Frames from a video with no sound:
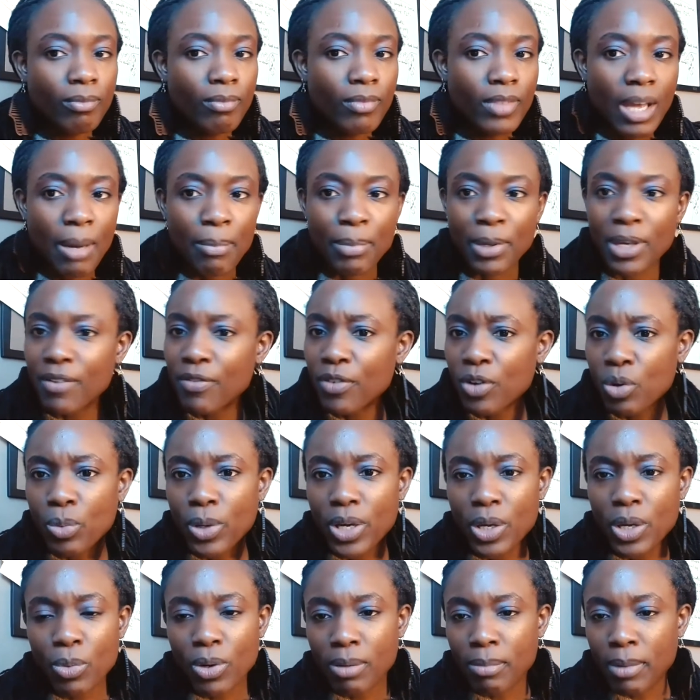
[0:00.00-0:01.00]
I'm giving away
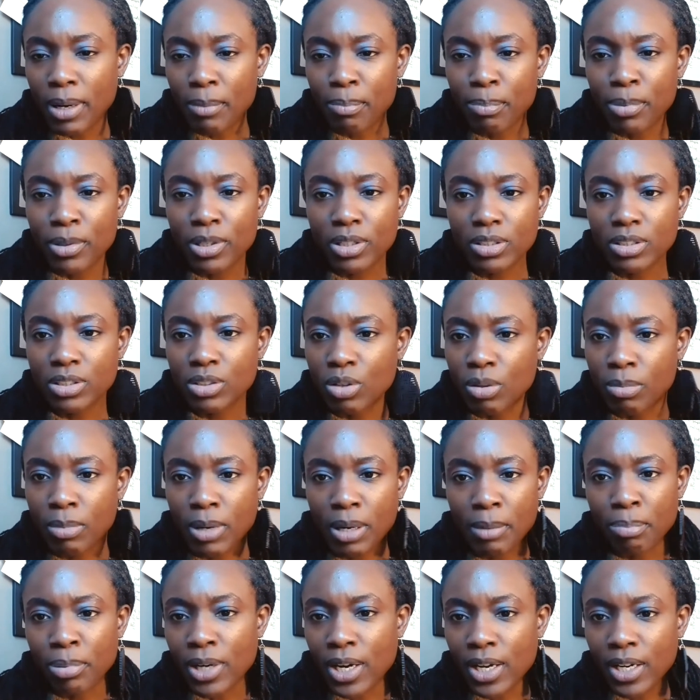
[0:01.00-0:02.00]
one of my books or my
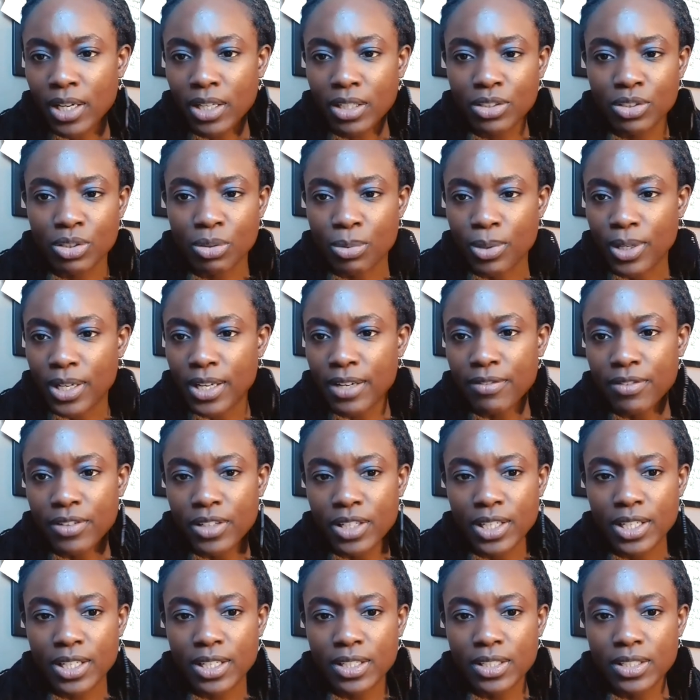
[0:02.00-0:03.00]
products or whatever
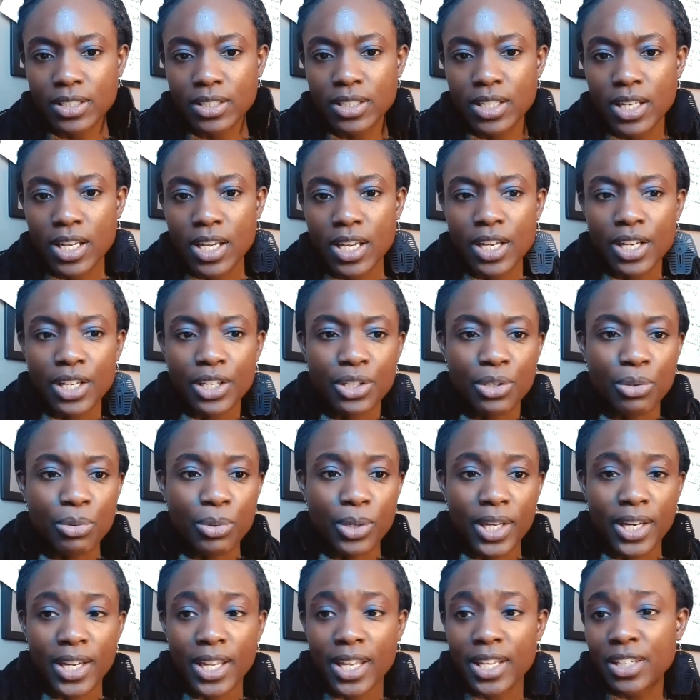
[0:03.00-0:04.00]
it is. You
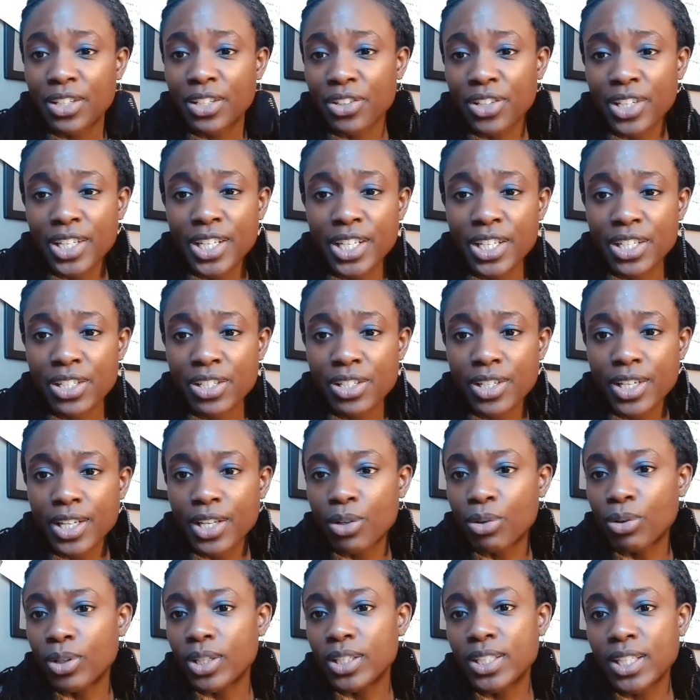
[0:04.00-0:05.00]
can enter here. It
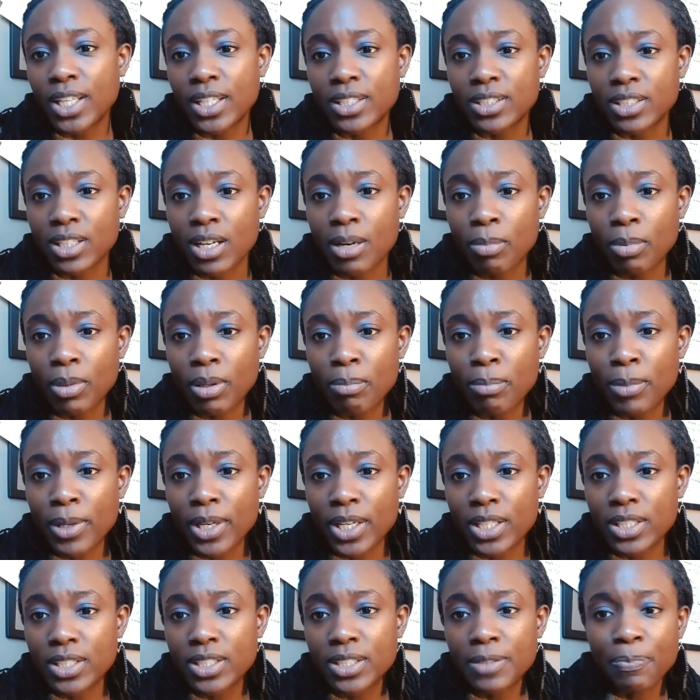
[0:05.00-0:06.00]
only takes a couple of
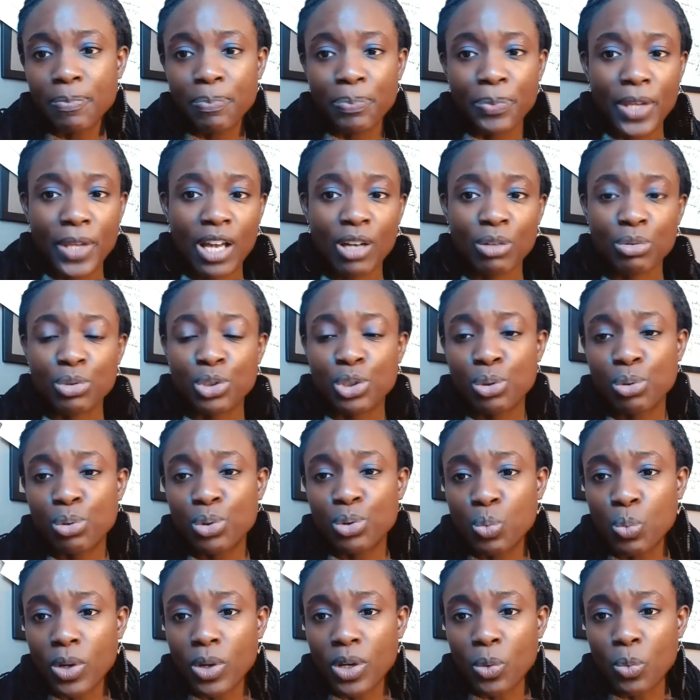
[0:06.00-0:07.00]
minutes. I'll choose
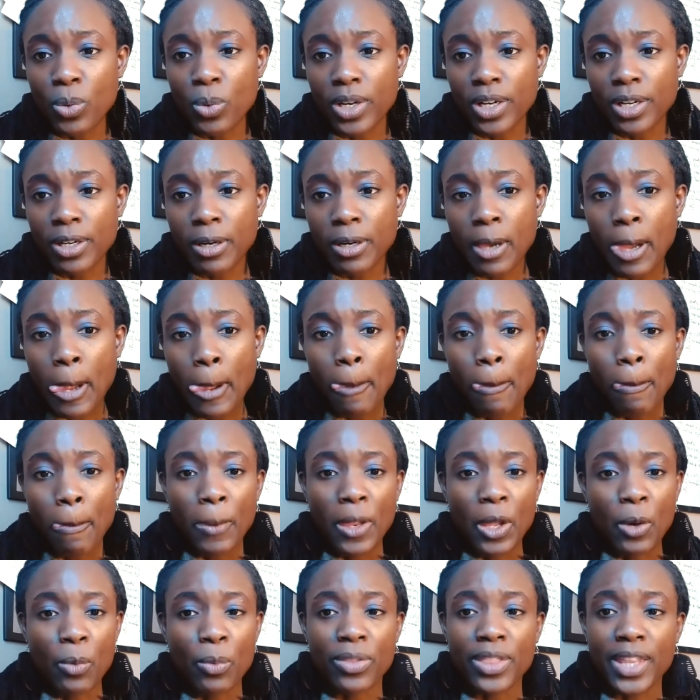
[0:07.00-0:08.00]
one winner.
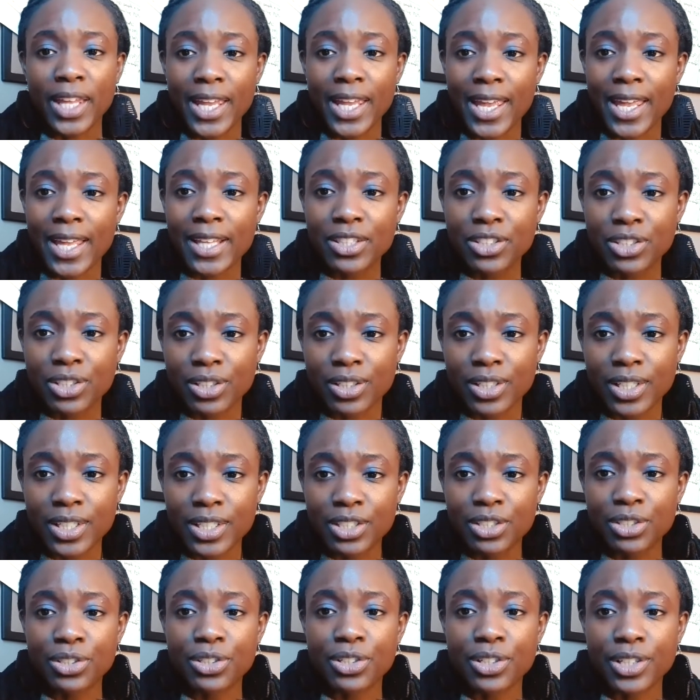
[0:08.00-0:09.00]
And when they enter
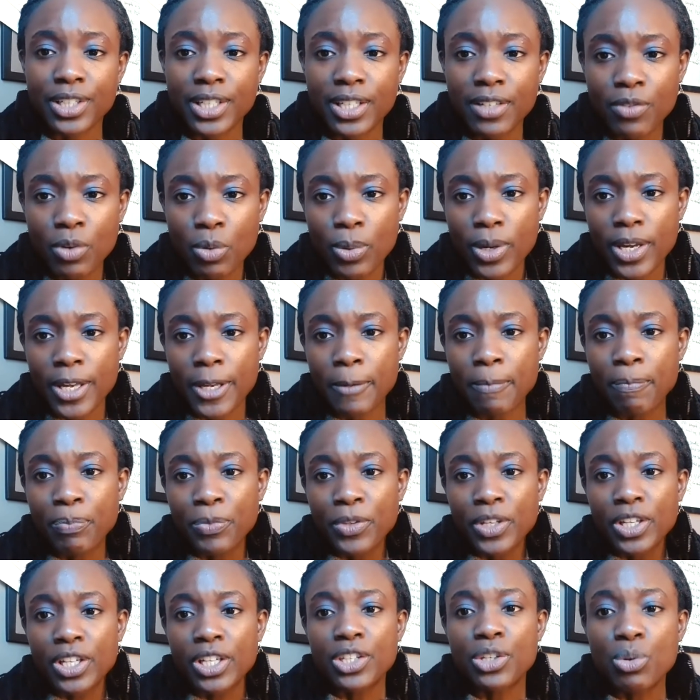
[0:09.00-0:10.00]
into your giveaway,
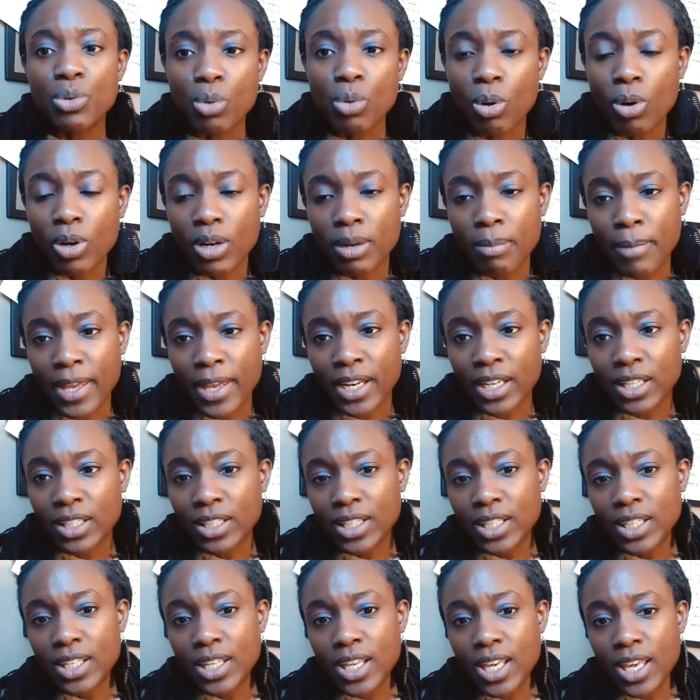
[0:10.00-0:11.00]
you automatically
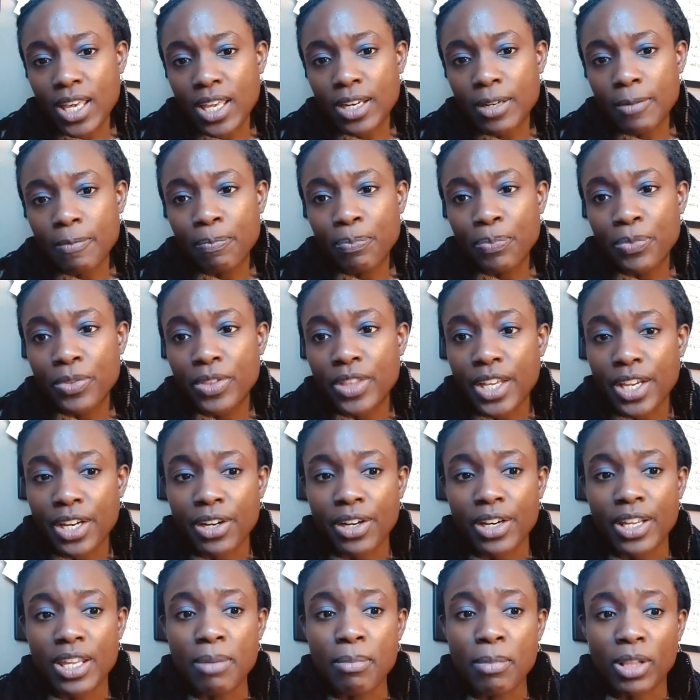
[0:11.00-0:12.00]
get
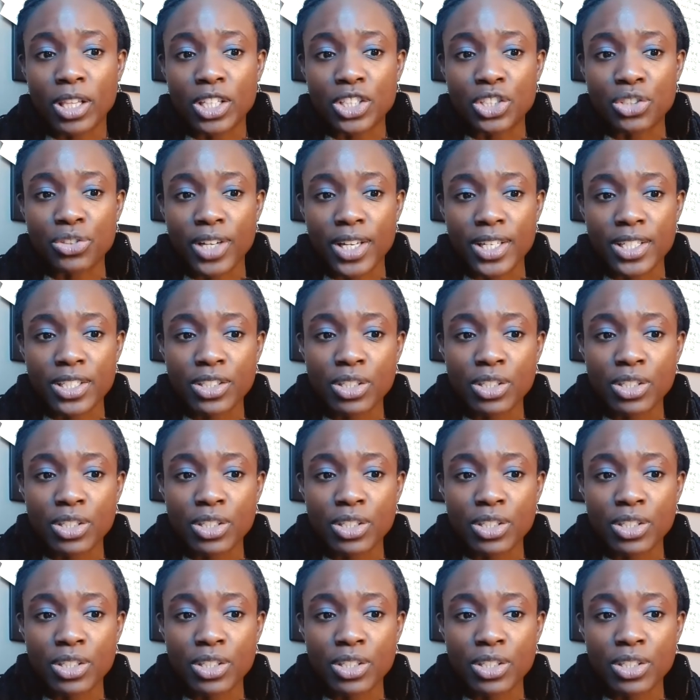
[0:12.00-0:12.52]
their email address.